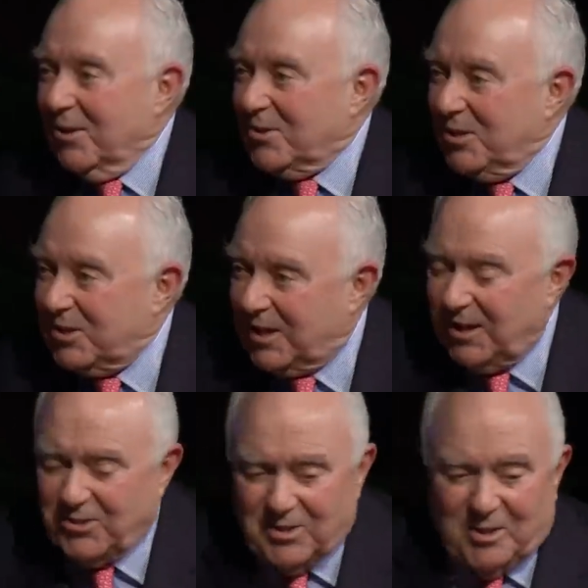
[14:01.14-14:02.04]
House
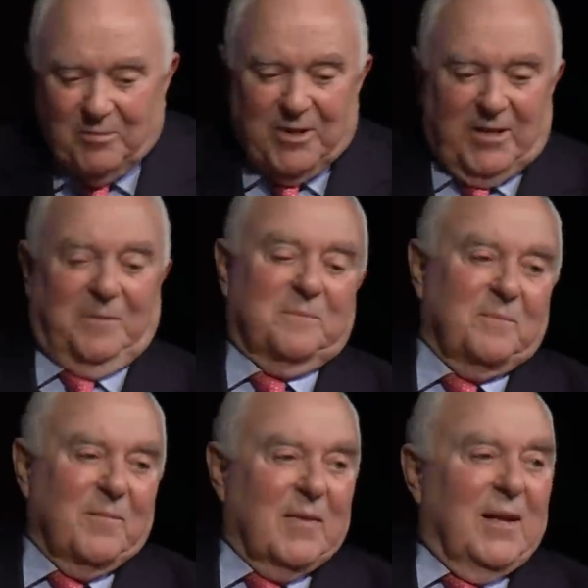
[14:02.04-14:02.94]
Education Committee.
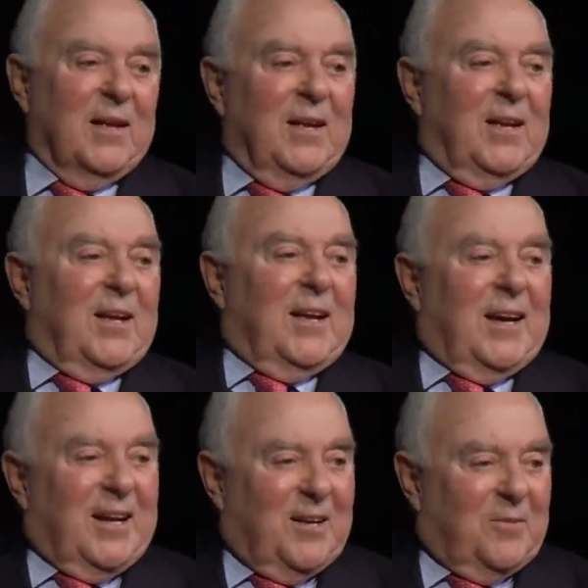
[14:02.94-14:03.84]

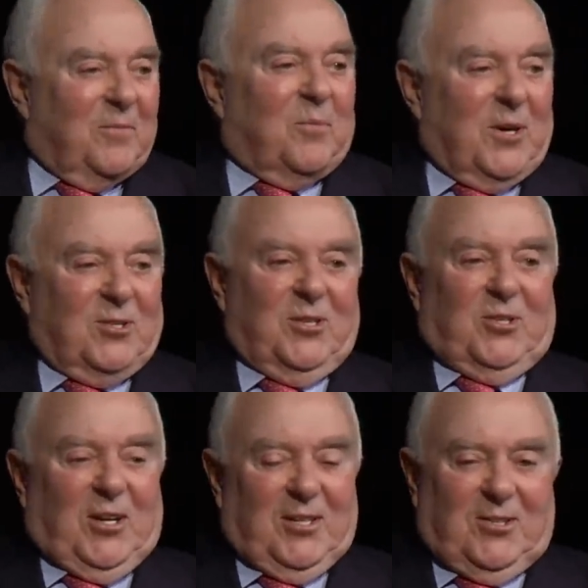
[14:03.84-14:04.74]
And President
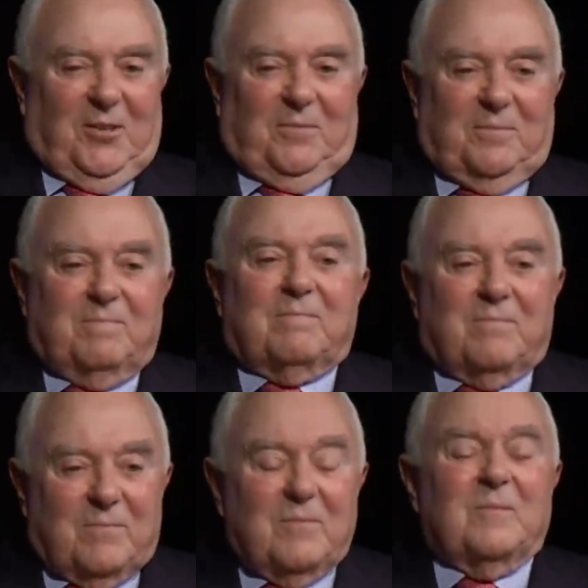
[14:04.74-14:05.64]
Johnson
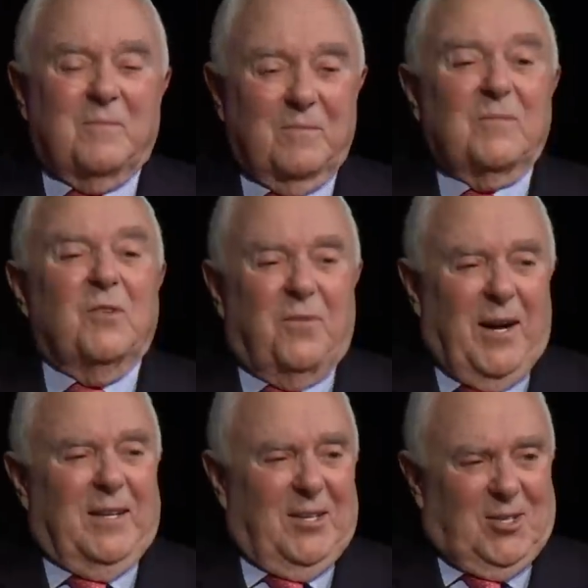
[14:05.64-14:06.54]

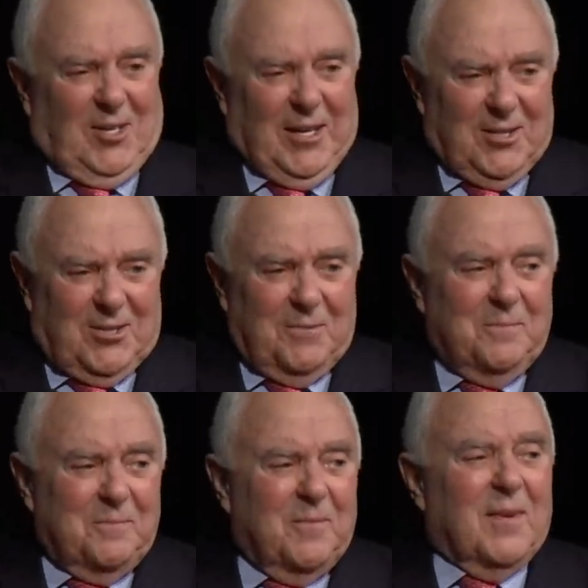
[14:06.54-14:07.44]
finally says,
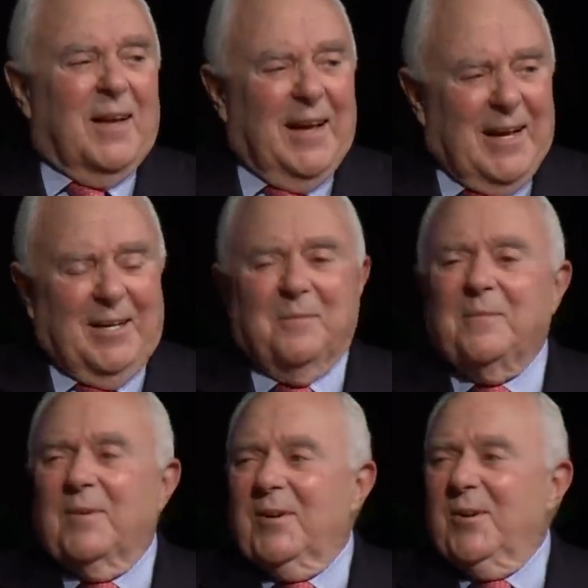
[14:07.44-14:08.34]
Adam,
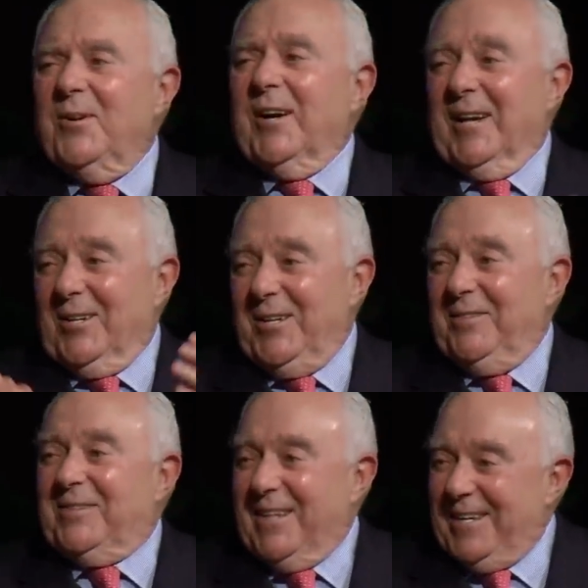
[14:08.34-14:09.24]
you got to
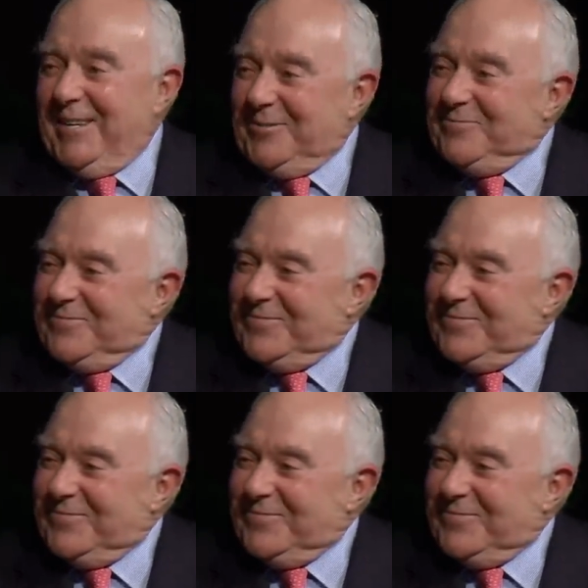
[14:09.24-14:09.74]
leave town